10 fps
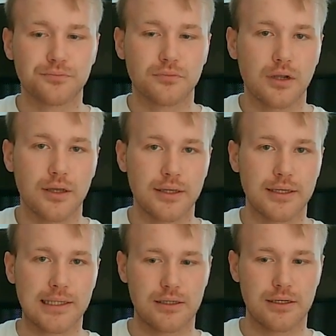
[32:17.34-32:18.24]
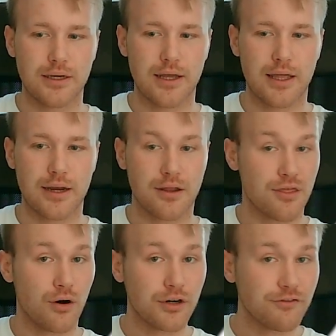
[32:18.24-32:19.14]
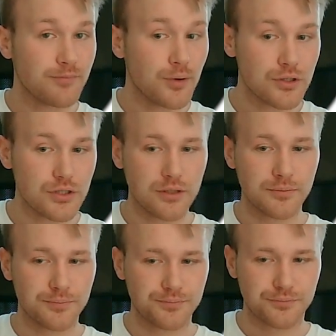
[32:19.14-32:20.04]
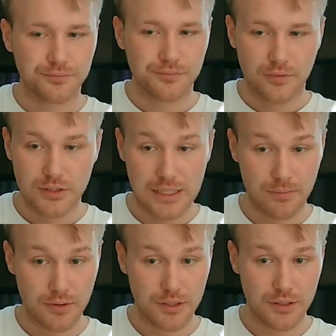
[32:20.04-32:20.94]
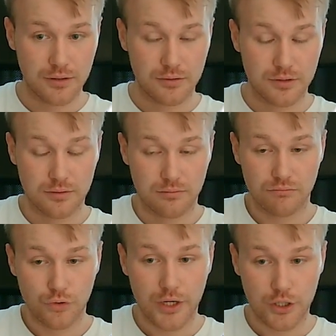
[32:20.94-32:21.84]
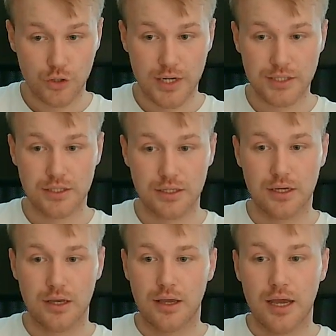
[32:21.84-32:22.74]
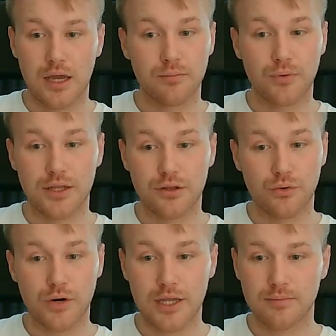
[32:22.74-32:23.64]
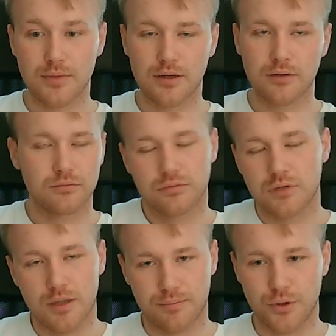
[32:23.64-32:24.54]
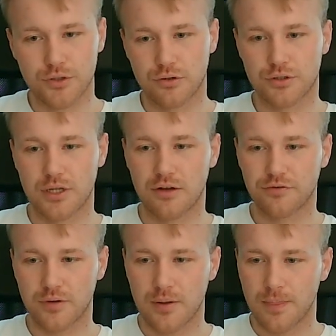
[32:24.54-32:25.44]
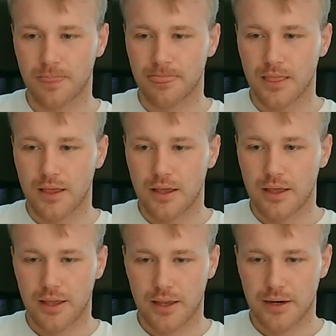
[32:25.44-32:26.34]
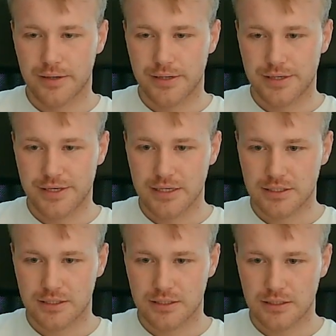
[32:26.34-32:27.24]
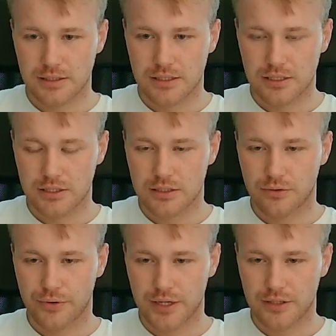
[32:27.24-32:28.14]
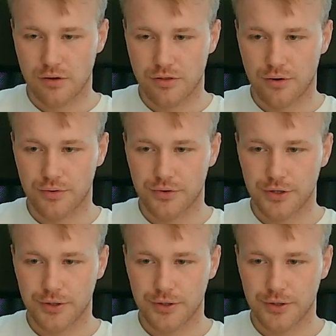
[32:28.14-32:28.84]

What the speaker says: it's an authoritative person, somebody you can trust, and brand new grandma, some personal stuff. And yes, this creates authority,